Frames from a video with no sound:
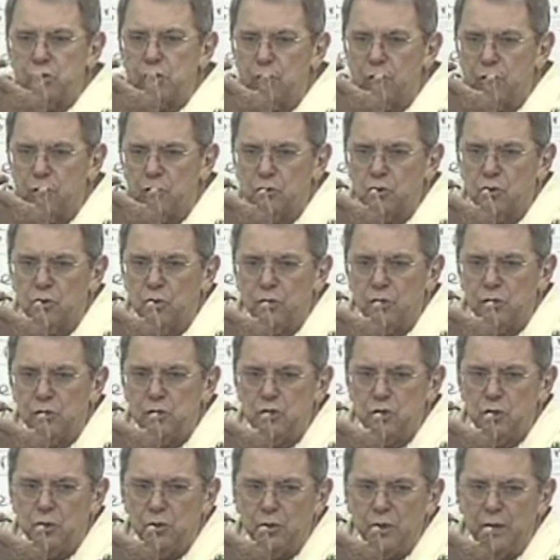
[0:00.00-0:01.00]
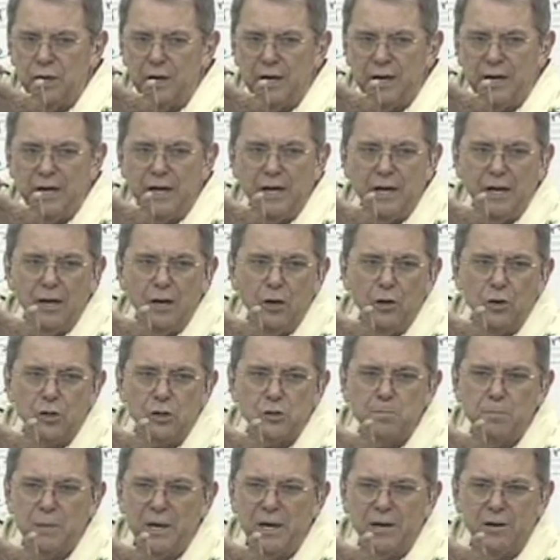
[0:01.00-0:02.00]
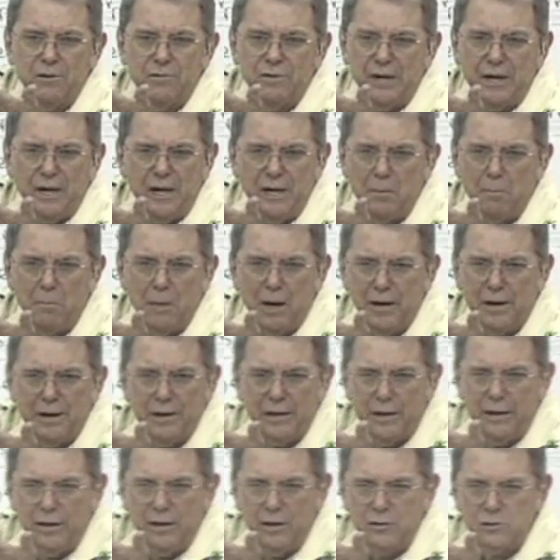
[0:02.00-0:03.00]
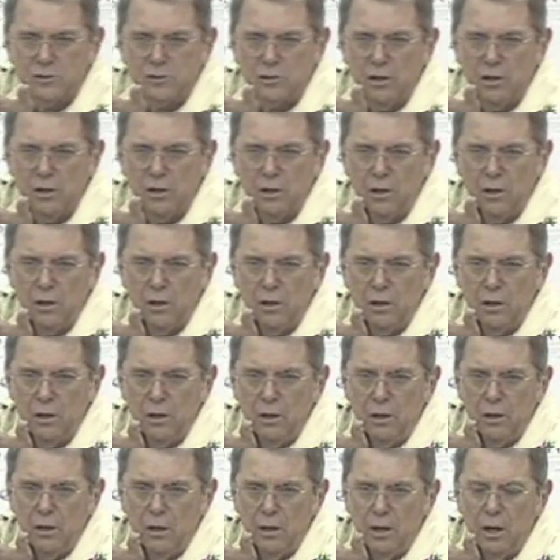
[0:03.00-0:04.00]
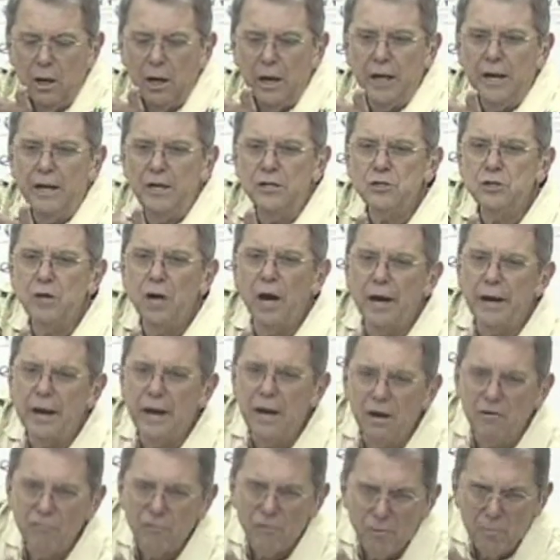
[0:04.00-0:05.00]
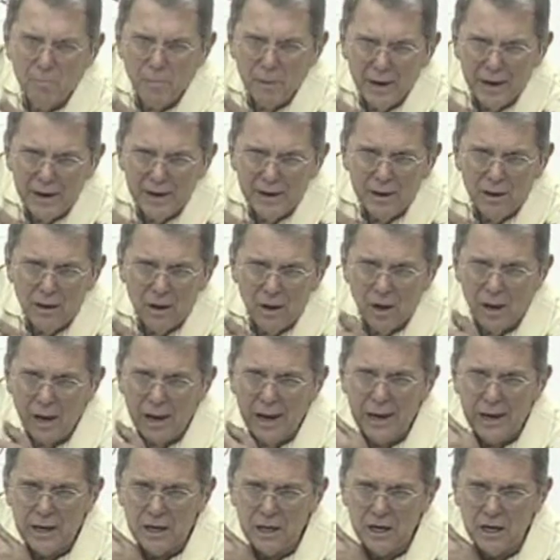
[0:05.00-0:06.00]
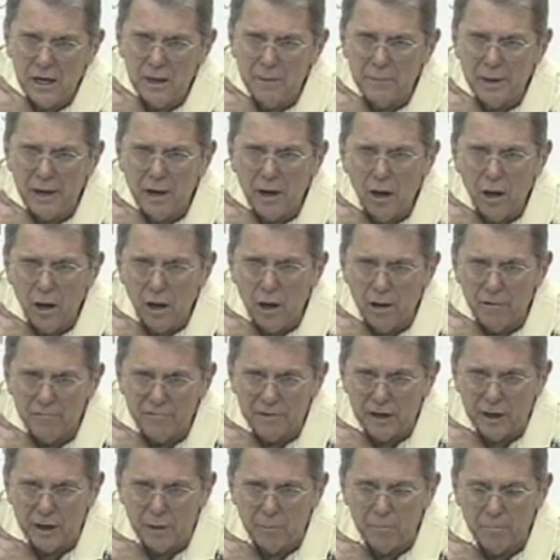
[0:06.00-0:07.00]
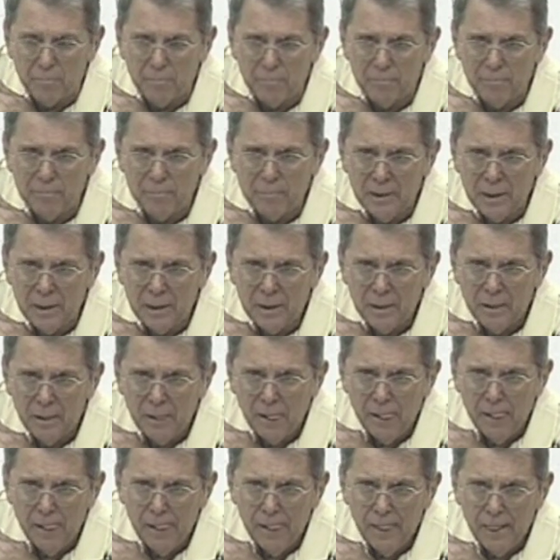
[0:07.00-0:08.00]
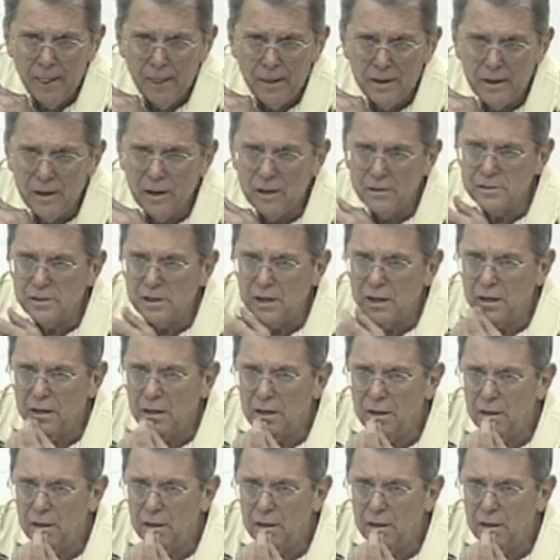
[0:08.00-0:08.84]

to the truth as you can get, and he looks better than anybody else. And he's got everybody liking him and loving him. Doesn't he?